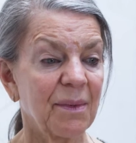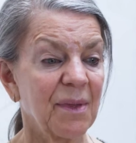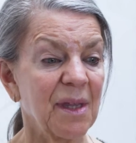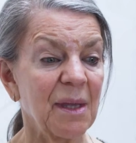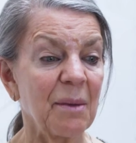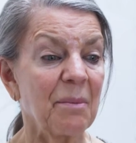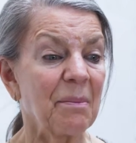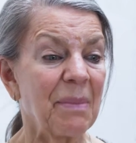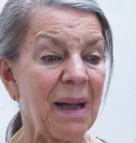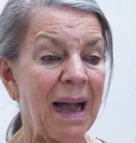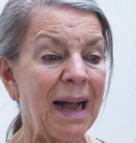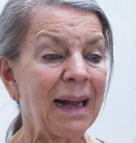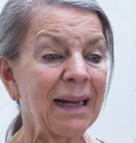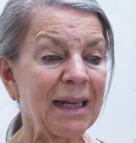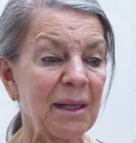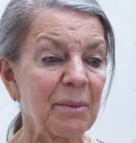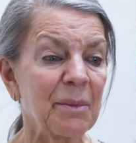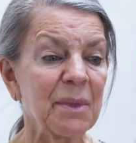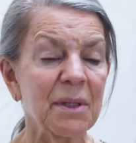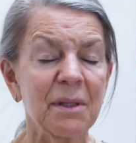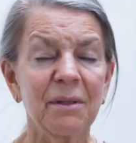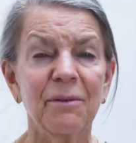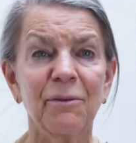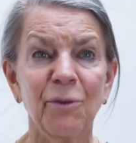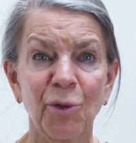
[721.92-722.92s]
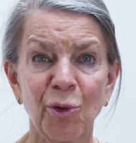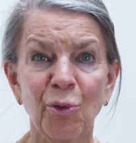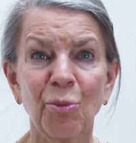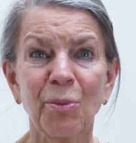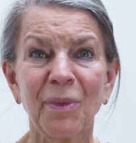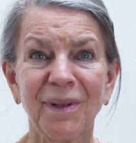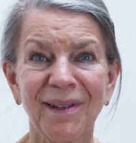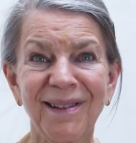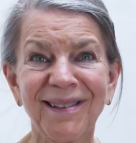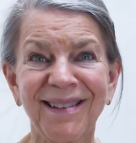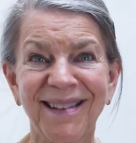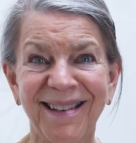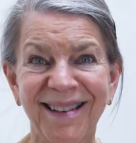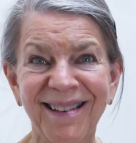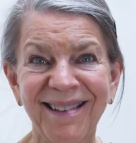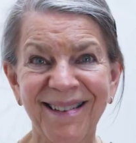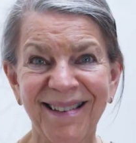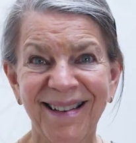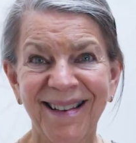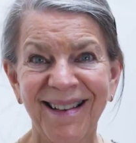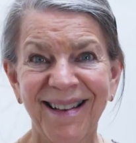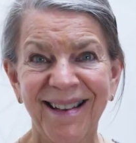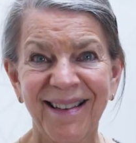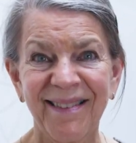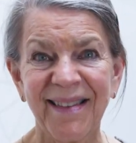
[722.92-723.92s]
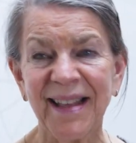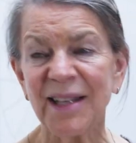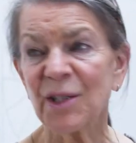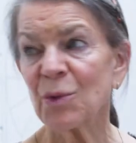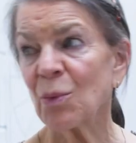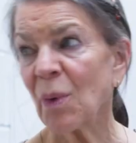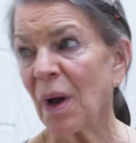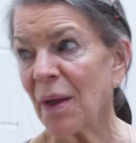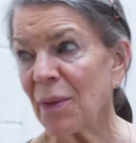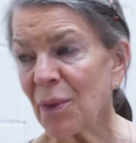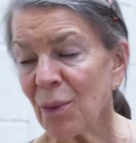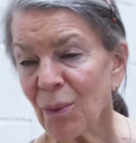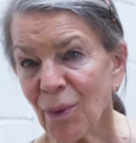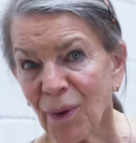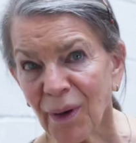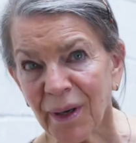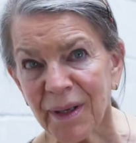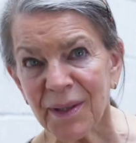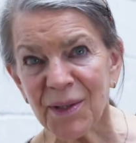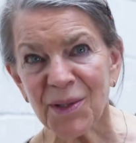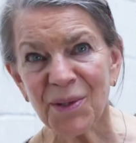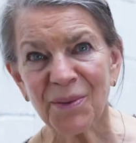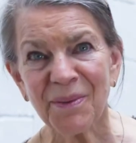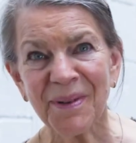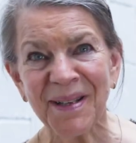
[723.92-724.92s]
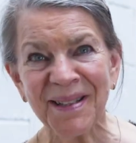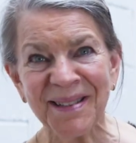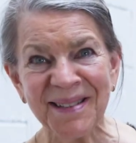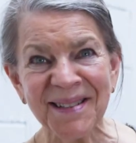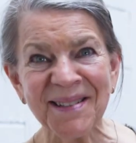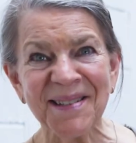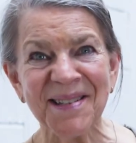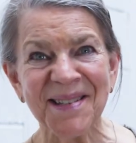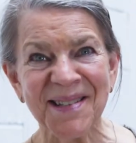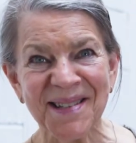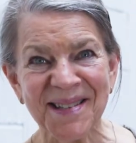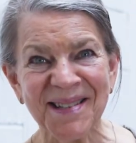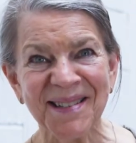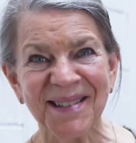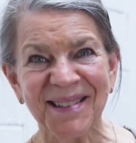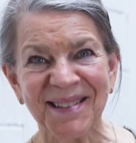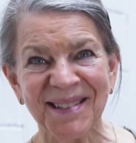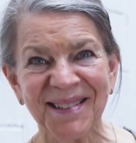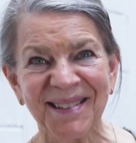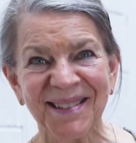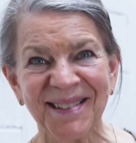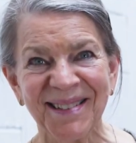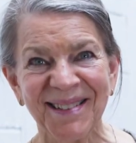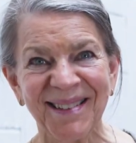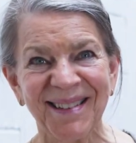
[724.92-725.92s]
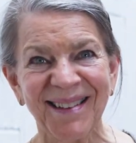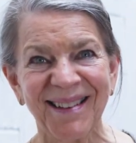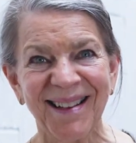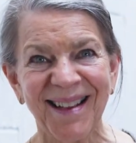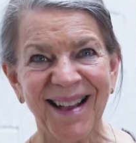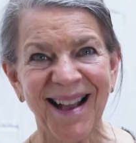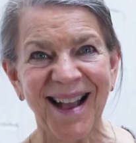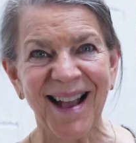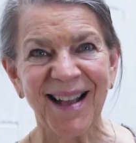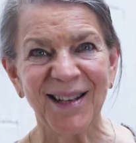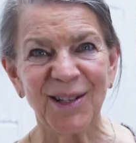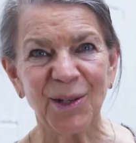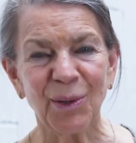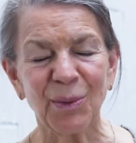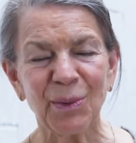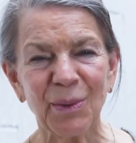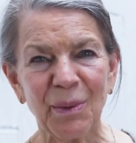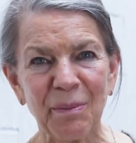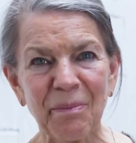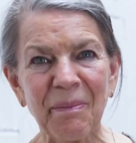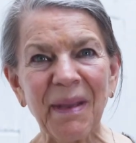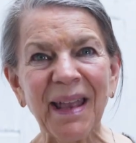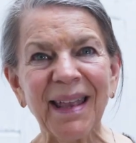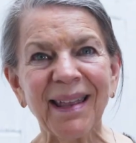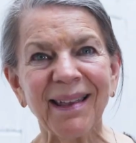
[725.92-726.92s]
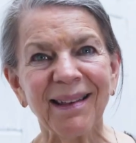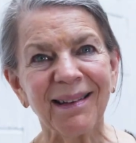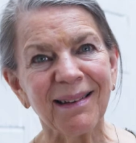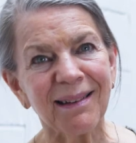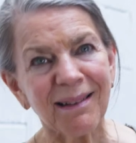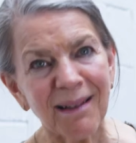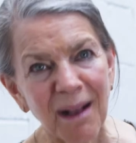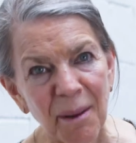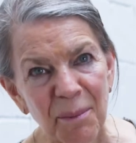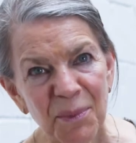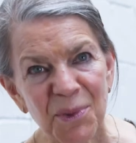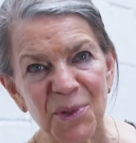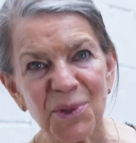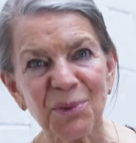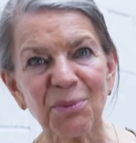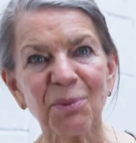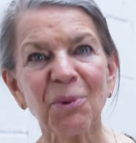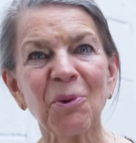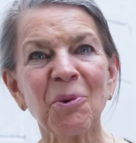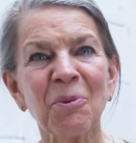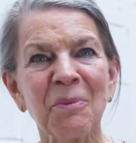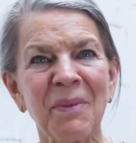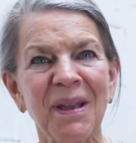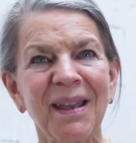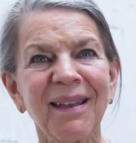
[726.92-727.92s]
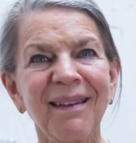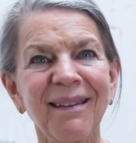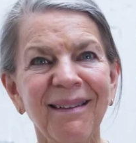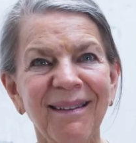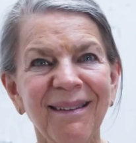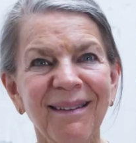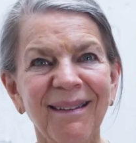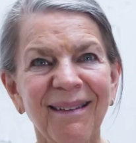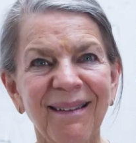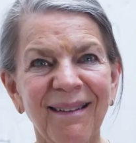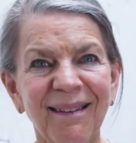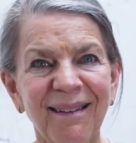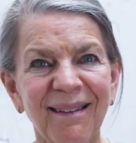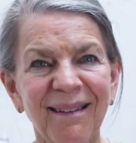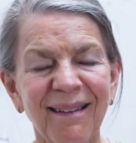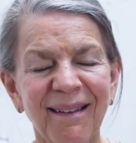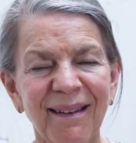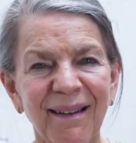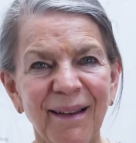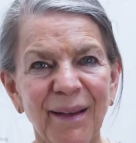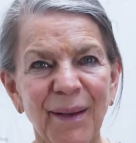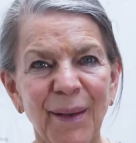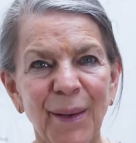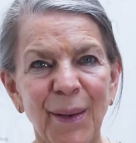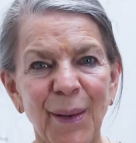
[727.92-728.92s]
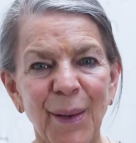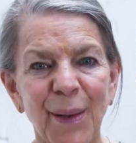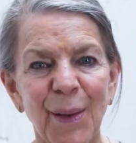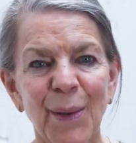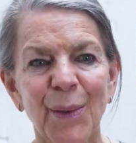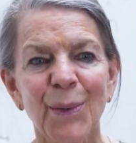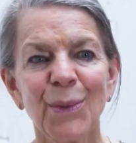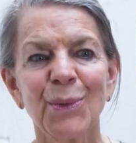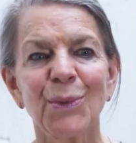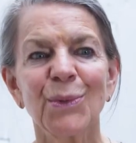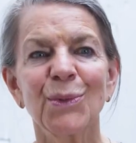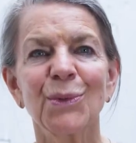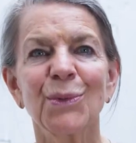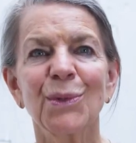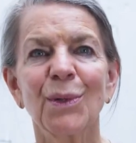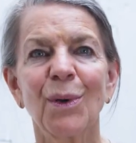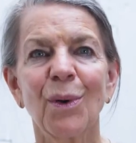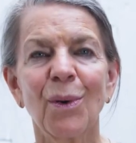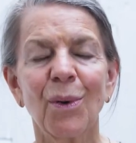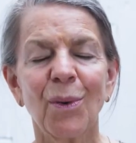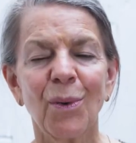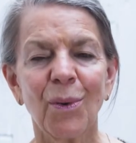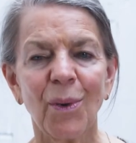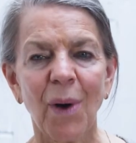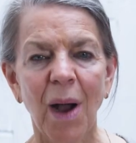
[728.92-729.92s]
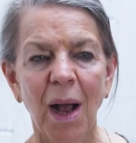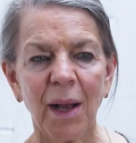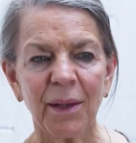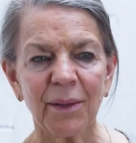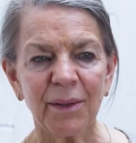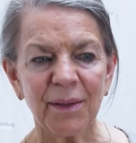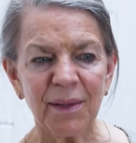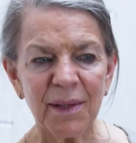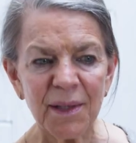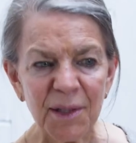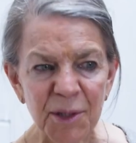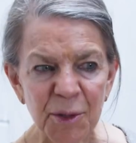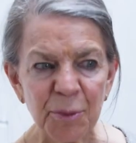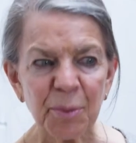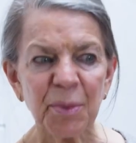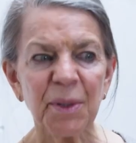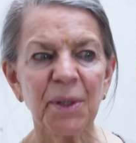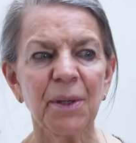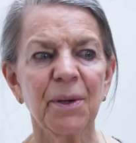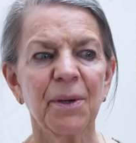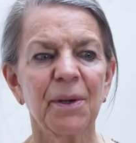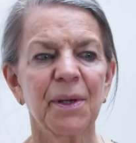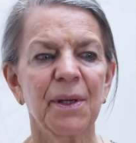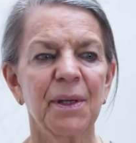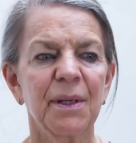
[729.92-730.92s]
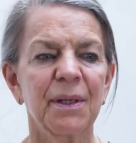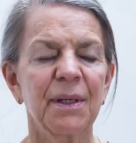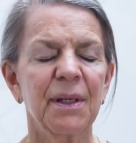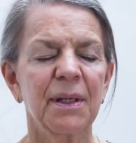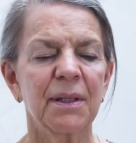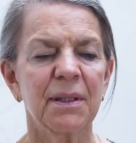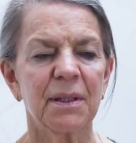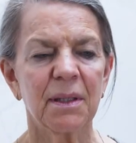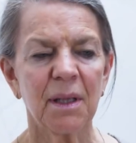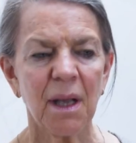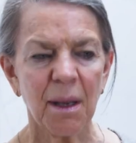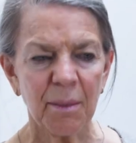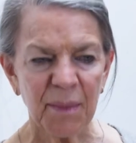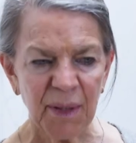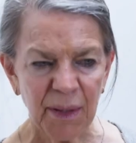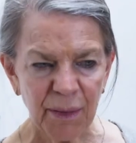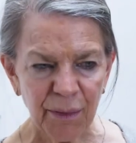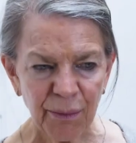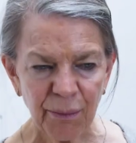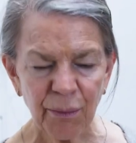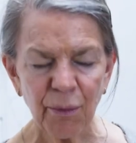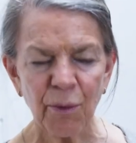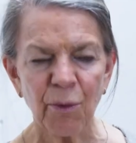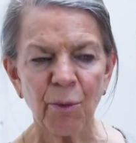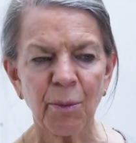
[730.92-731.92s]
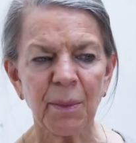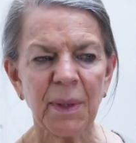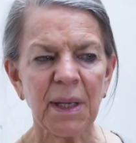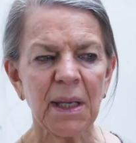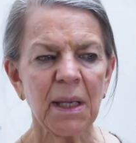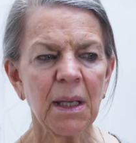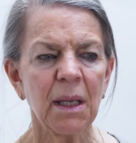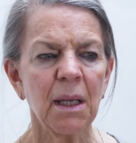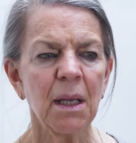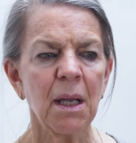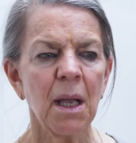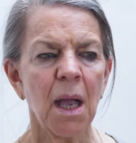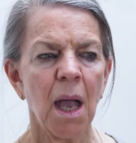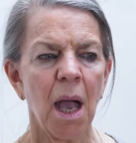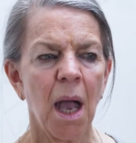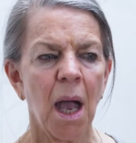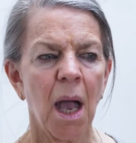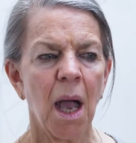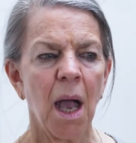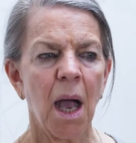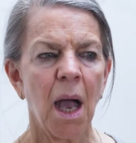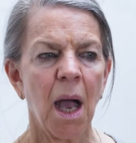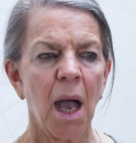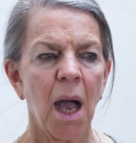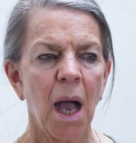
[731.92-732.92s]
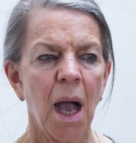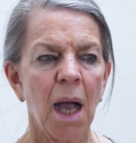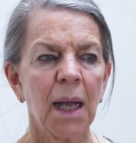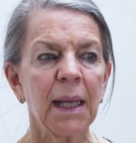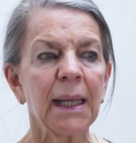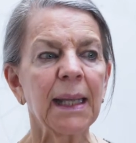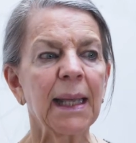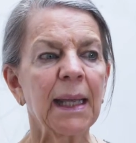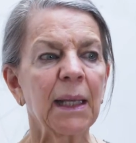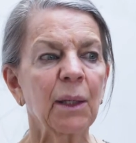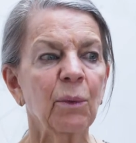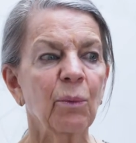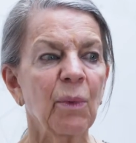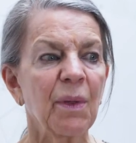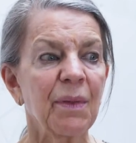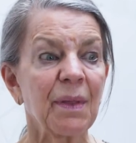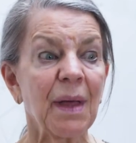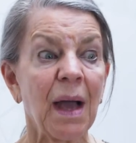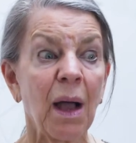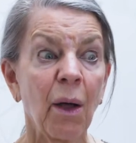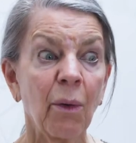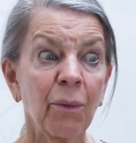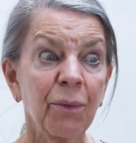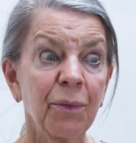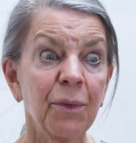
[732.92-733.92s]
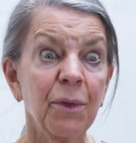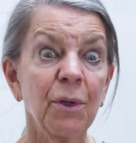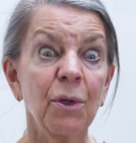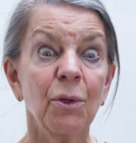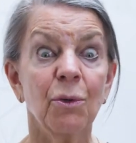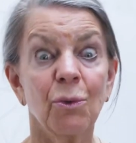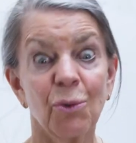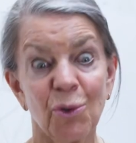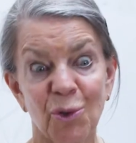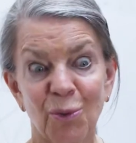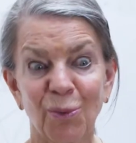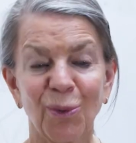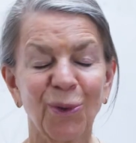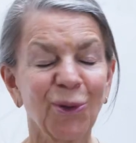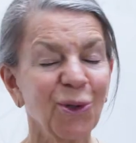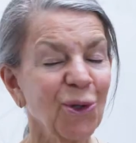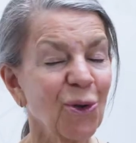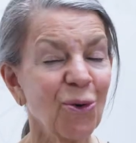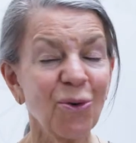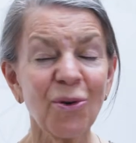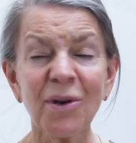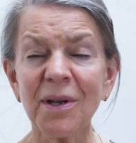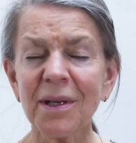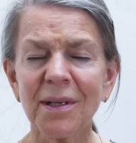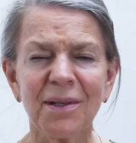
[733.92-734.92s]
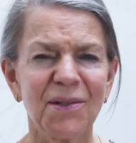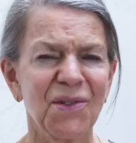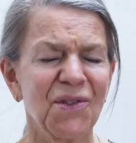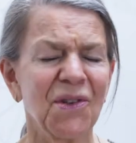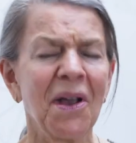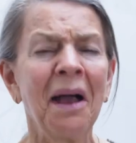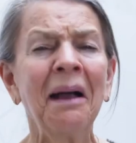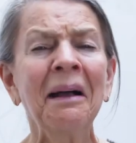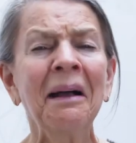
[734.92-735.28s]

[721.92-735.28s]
the embodiment of humility. That's why the work is the way it is. I don't make it, it comes through me. So on this period, it's coming through me again without the usual noise.